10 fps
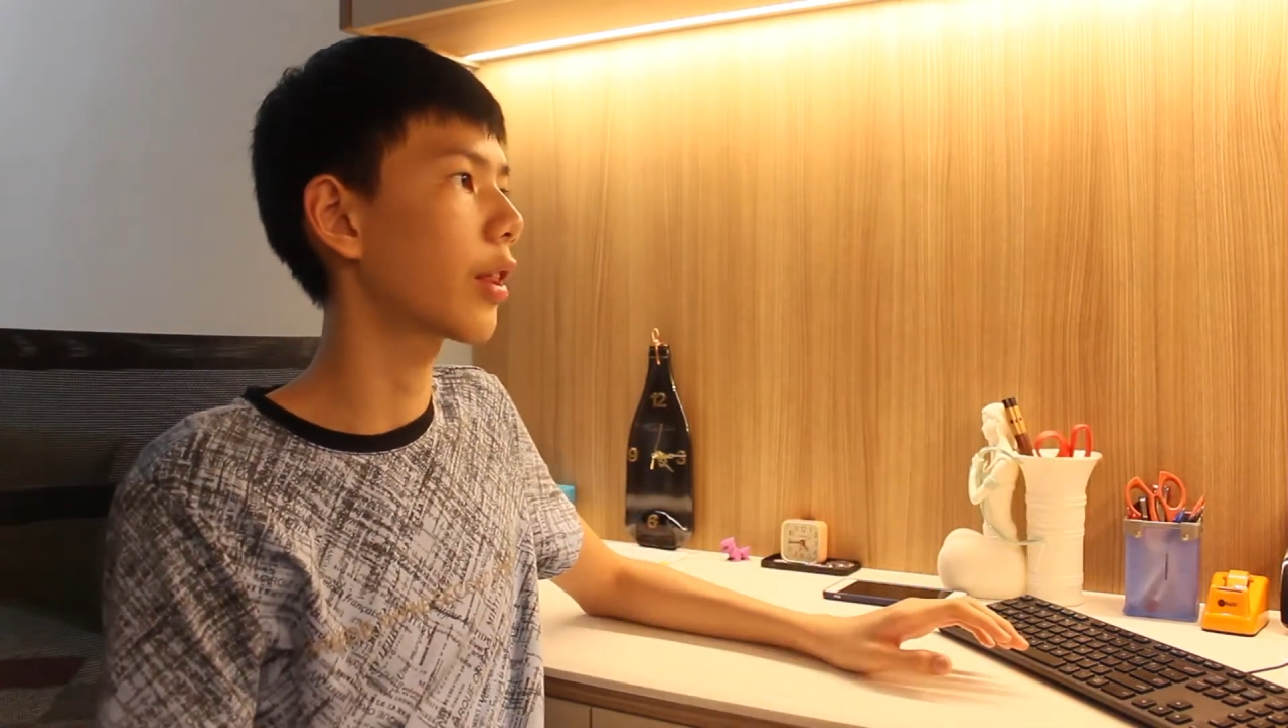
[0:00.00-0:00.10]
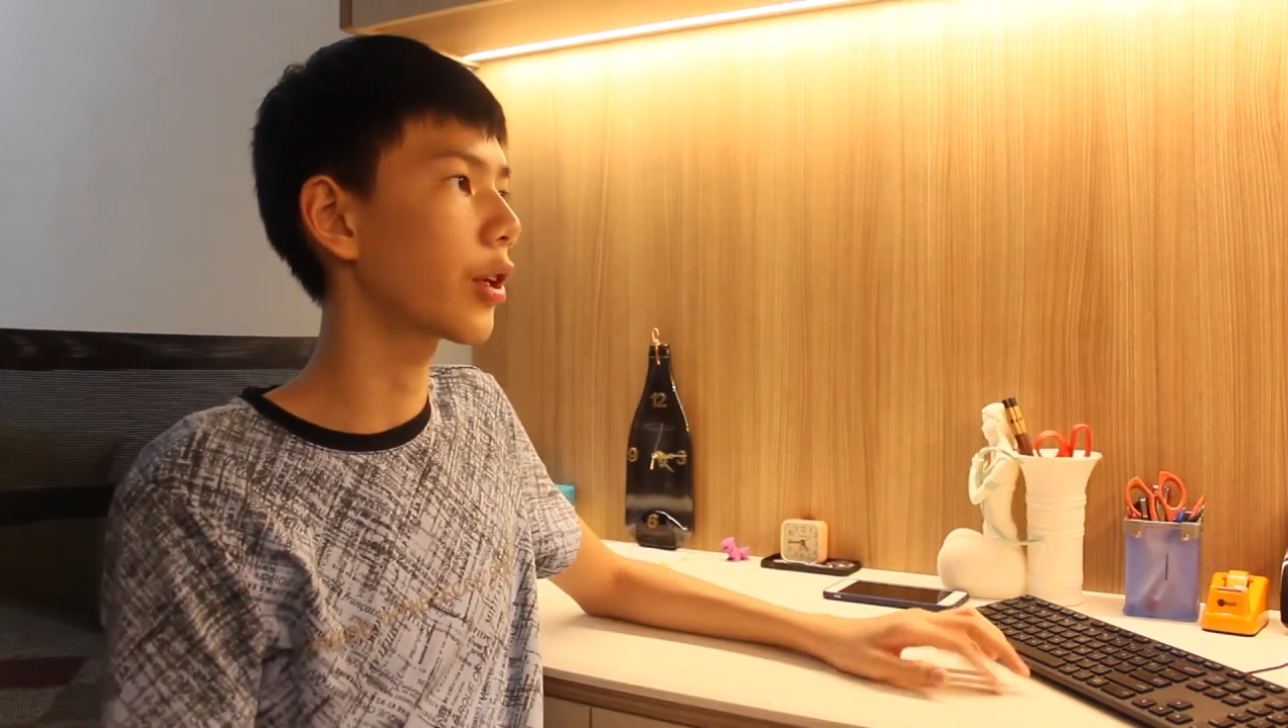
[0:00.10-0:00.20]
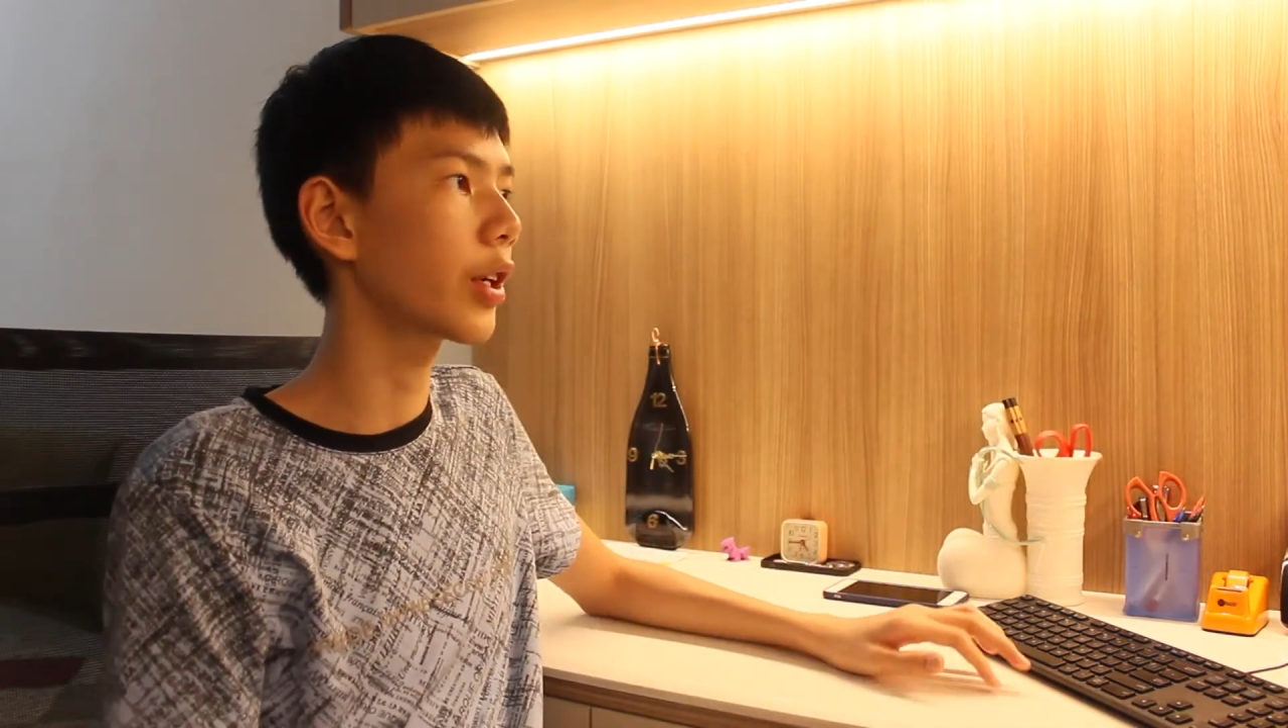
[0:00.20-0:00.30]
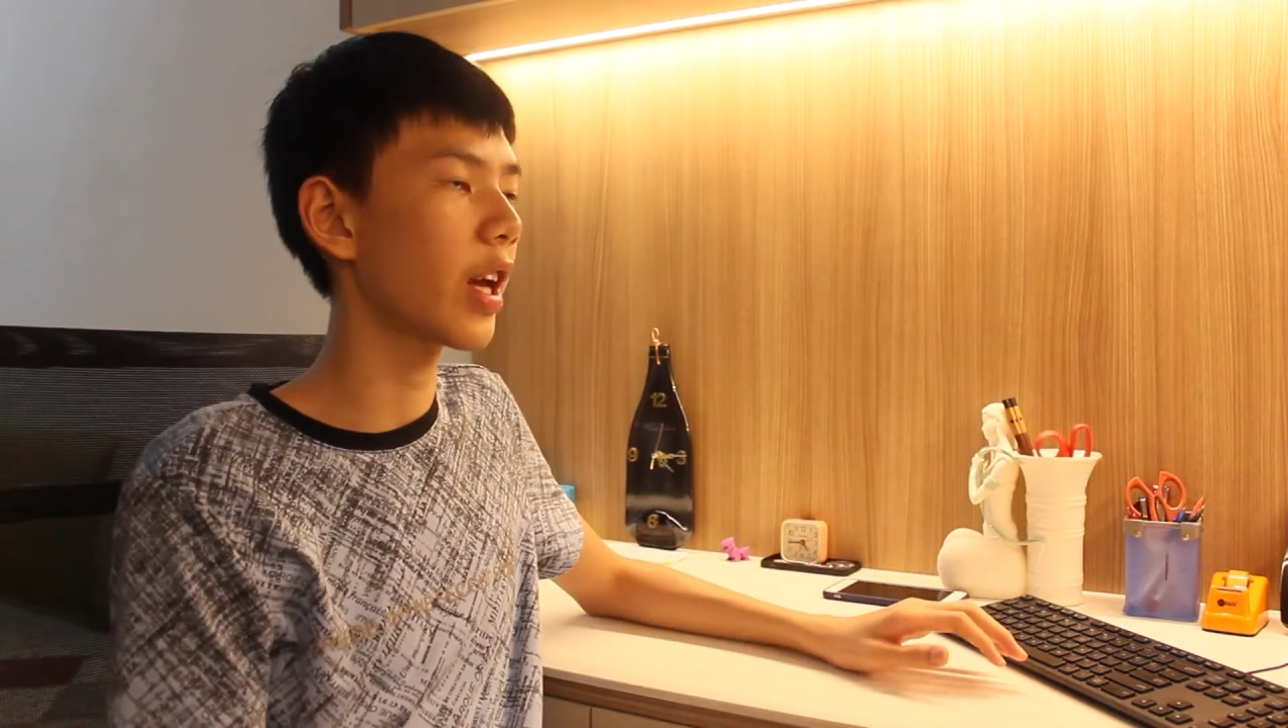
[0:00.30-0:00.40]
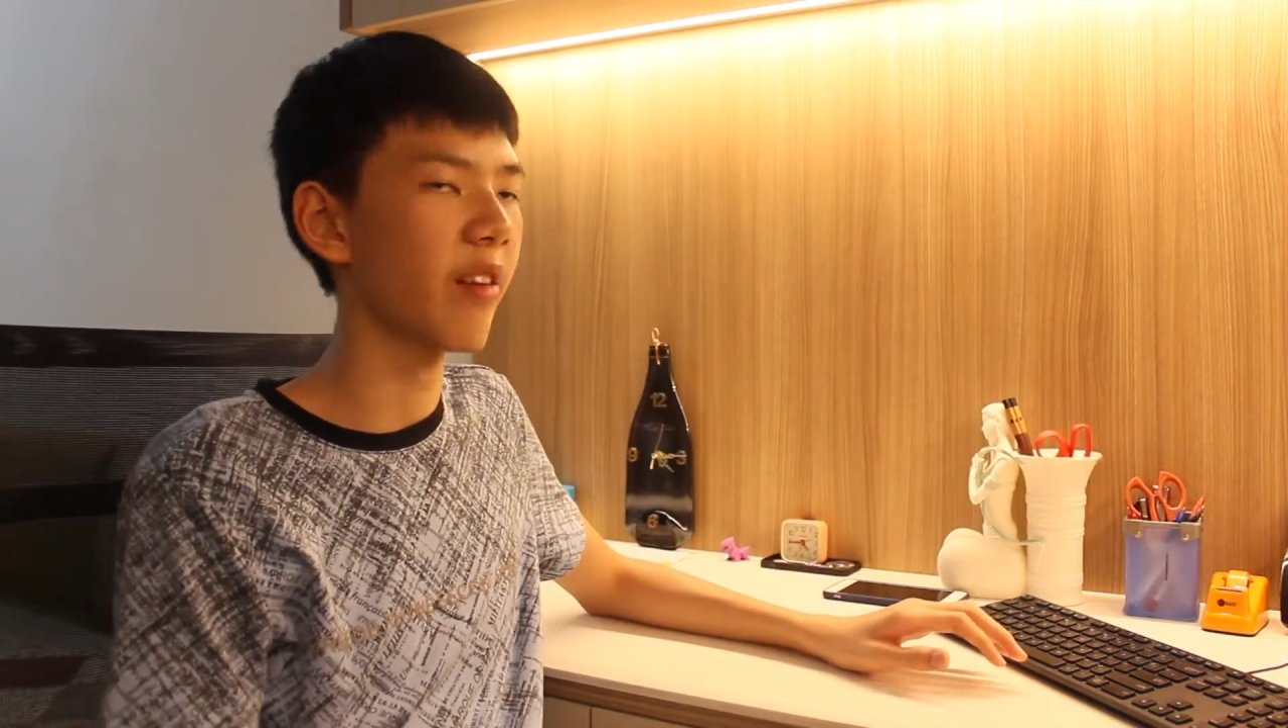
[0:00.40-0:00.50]

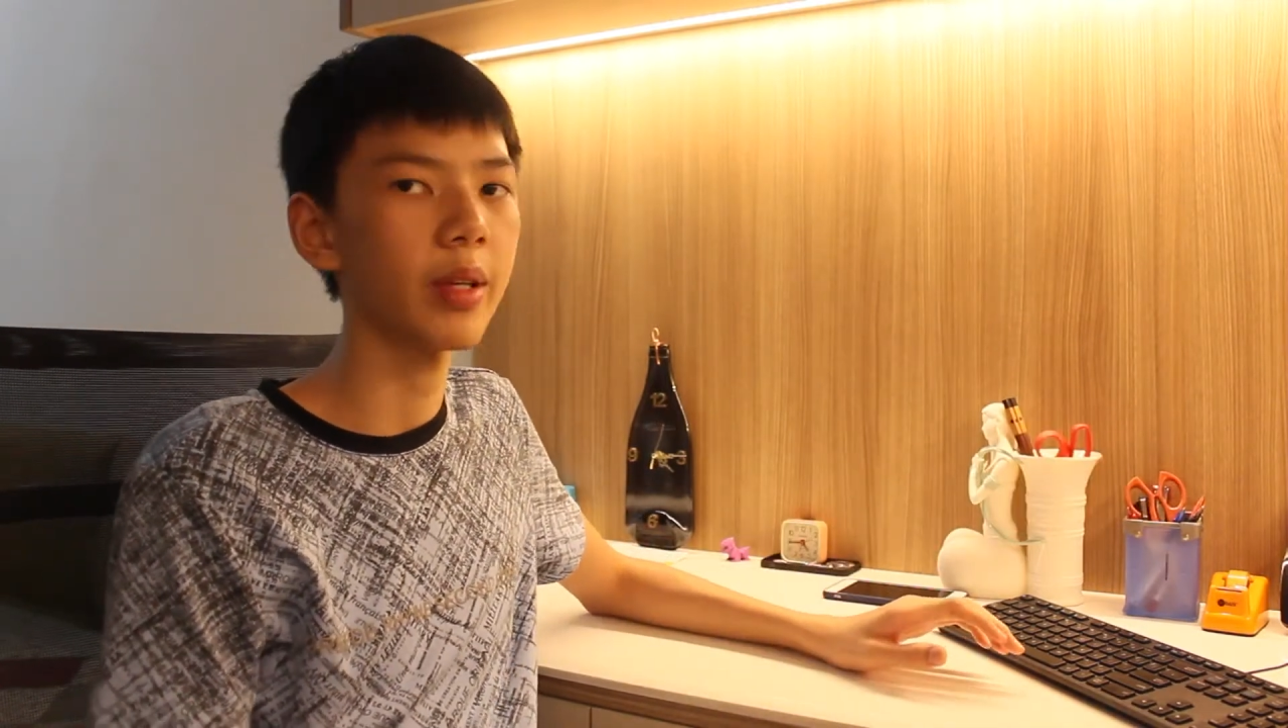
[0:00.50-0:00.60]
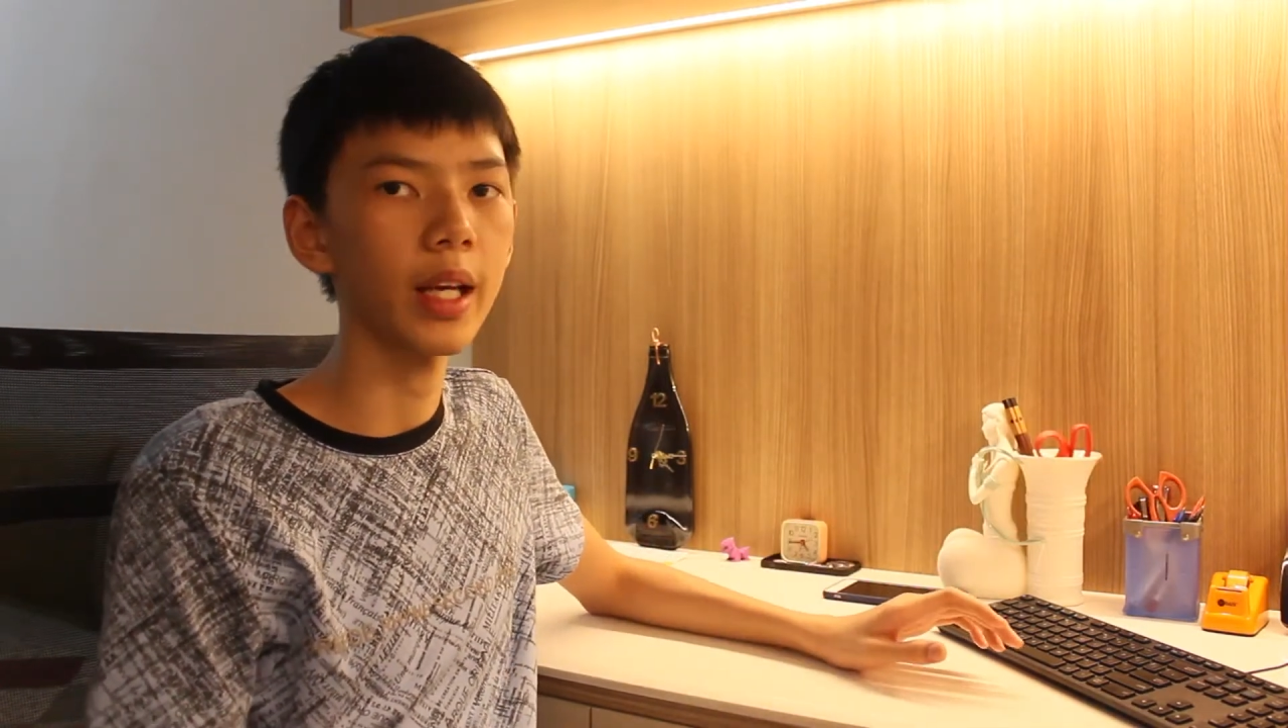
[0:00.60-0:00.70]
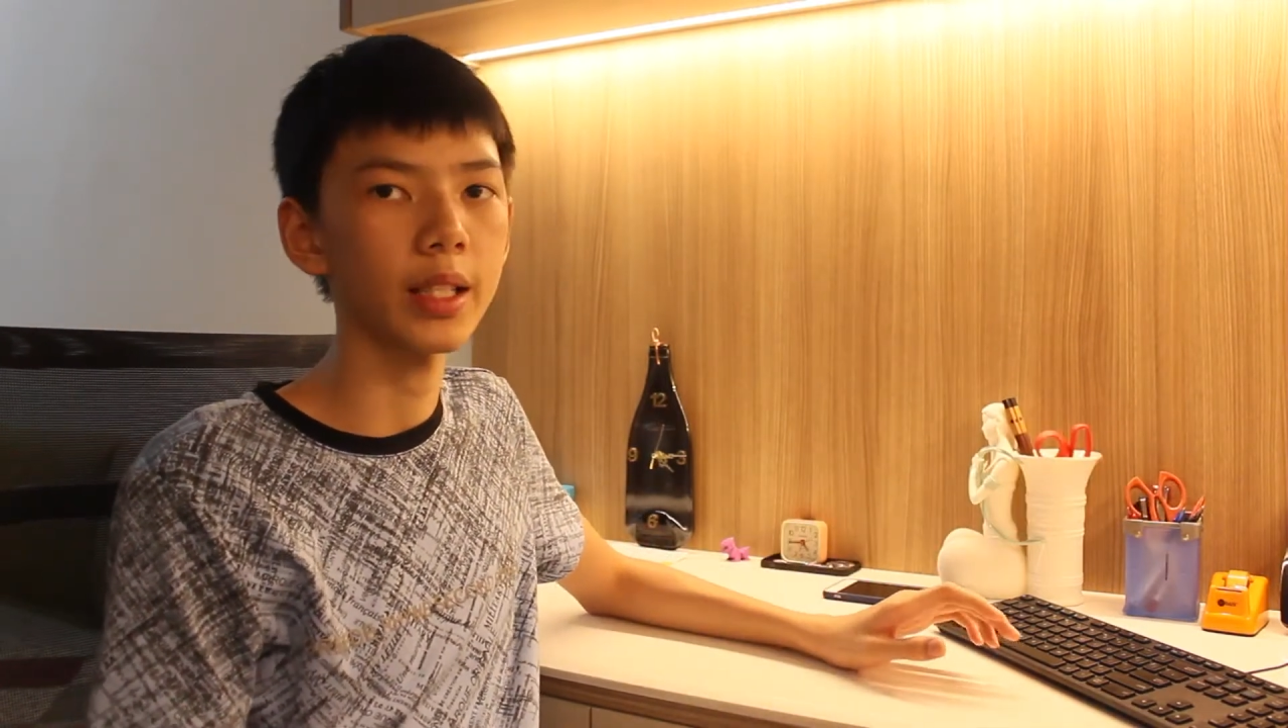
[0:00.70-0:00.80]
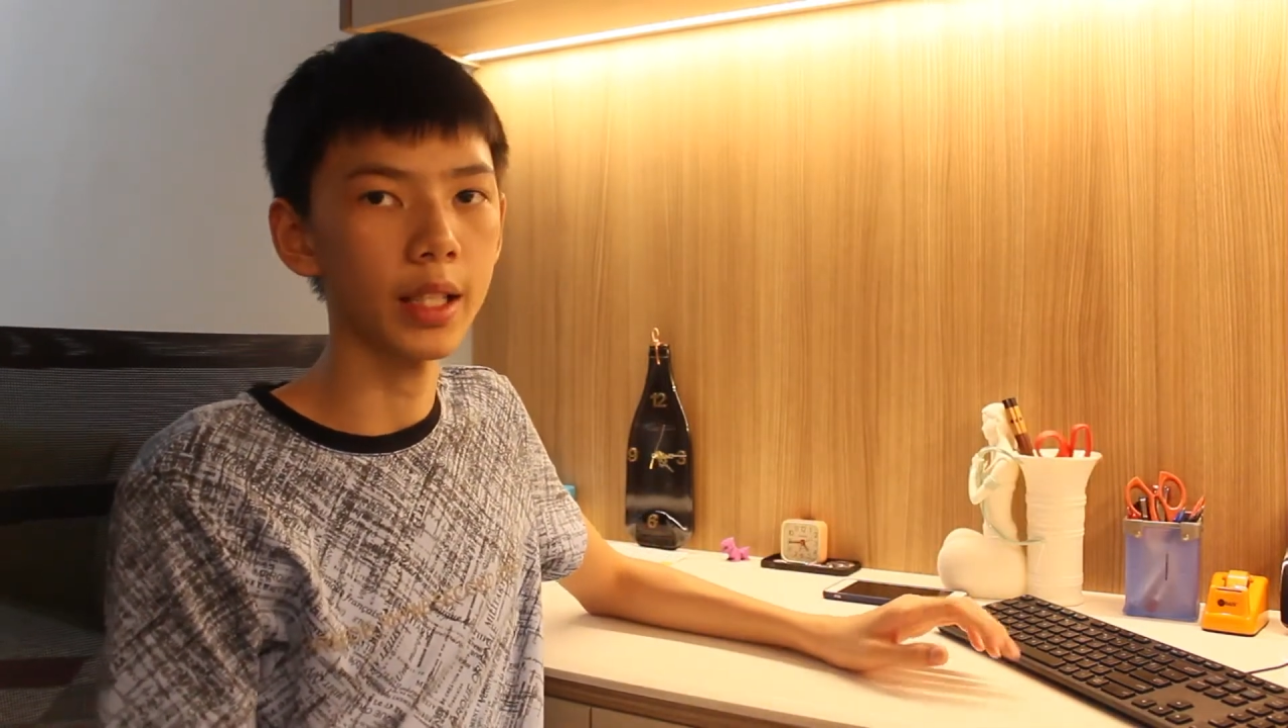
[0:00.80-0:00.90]
30 FPS